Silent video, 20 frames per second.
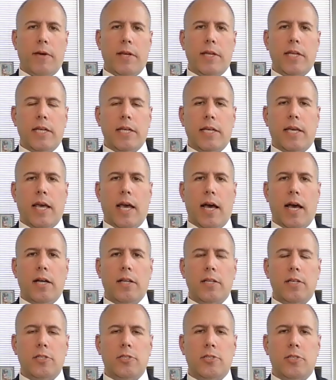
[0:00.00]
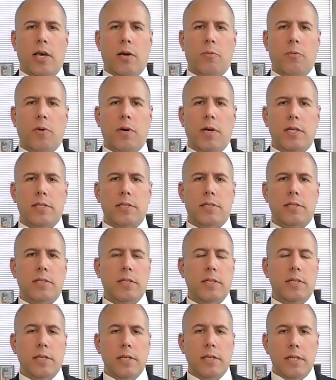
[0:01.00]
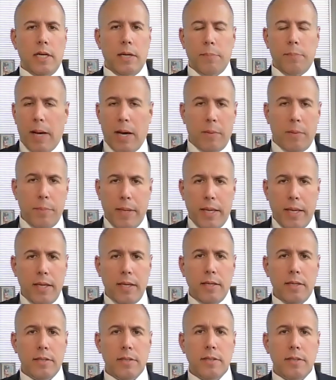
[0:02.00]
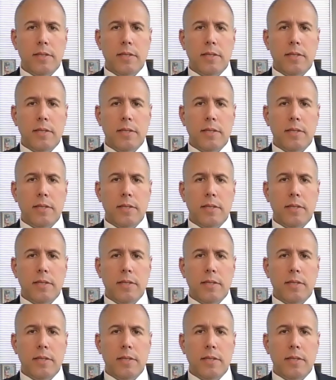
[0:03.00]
I did in college that was about me.